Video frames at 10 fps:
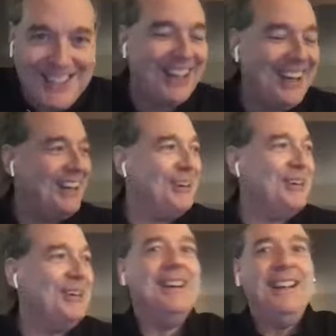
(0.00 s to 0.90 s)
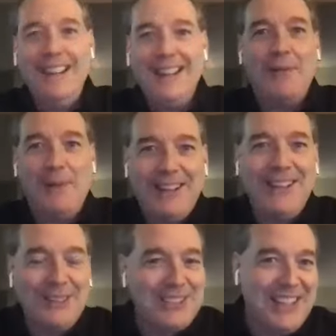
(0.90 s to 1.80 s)
And I go, yeah, they will.
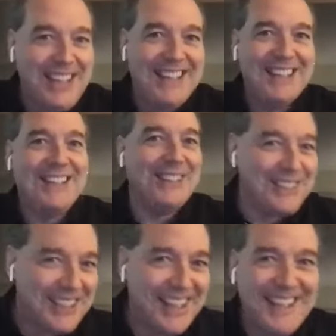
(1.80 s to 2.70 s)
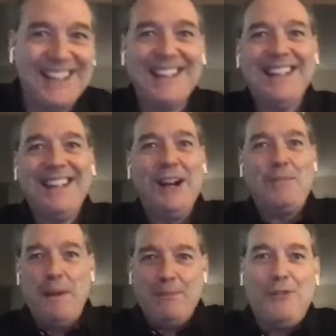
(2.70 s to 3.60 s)
You'll see.
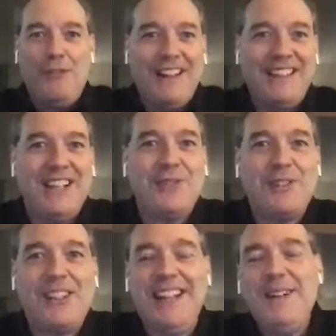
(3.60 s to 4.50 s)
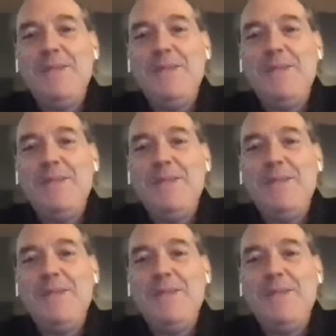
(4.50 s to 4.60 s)
People will find it interesting.